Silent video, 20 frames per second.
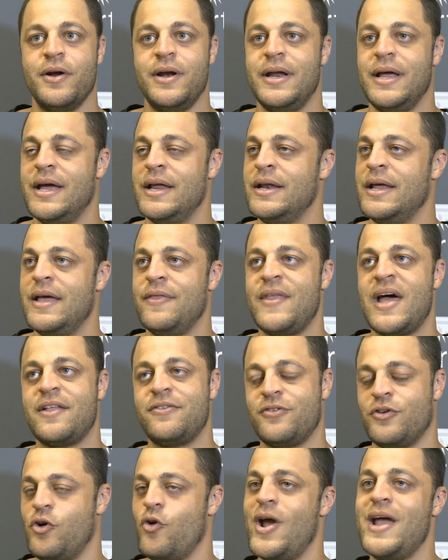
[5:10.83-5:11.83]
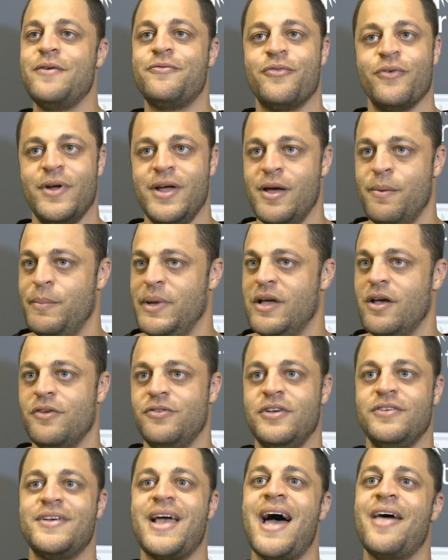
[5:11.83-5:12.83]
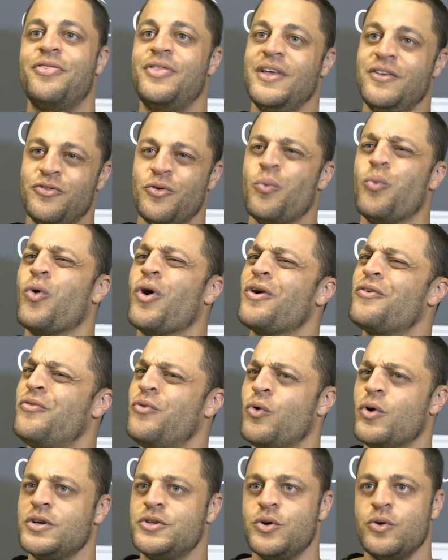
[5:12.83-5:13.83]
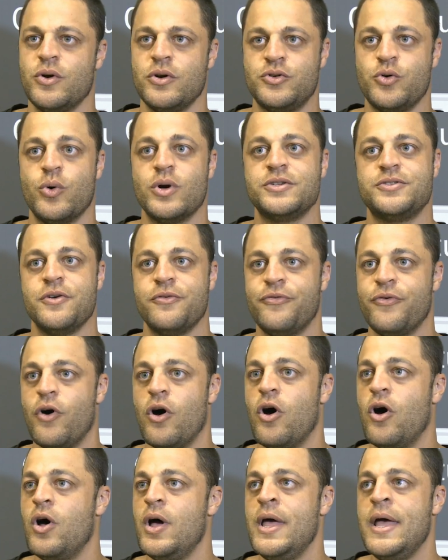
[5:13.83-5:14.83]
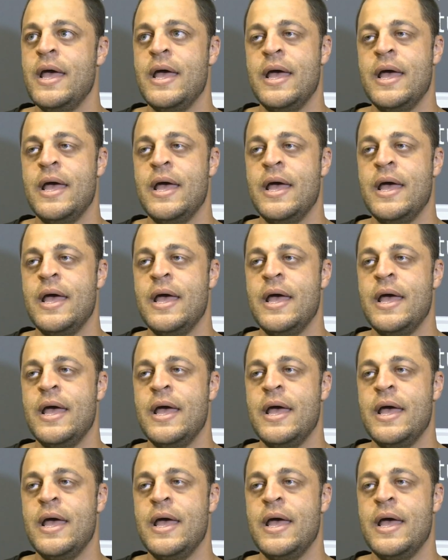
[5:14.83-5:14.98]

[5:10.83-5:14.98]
and and, and that's great for him because he's got things to work for to, towards the fall.